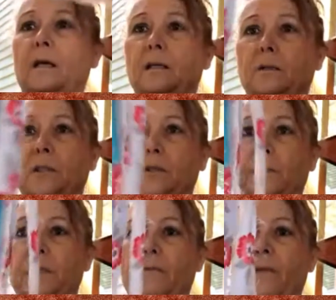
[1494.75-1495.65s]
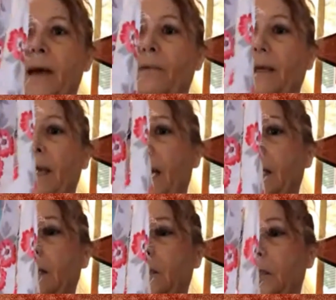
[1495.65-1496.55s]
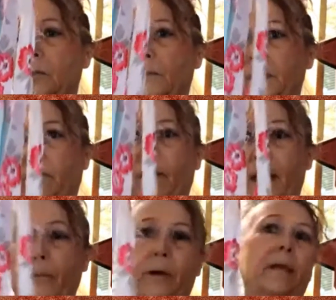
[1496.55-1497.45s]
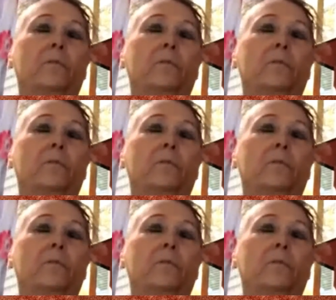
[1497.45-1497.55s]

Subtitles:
So strips of fabric added to strips of fabric,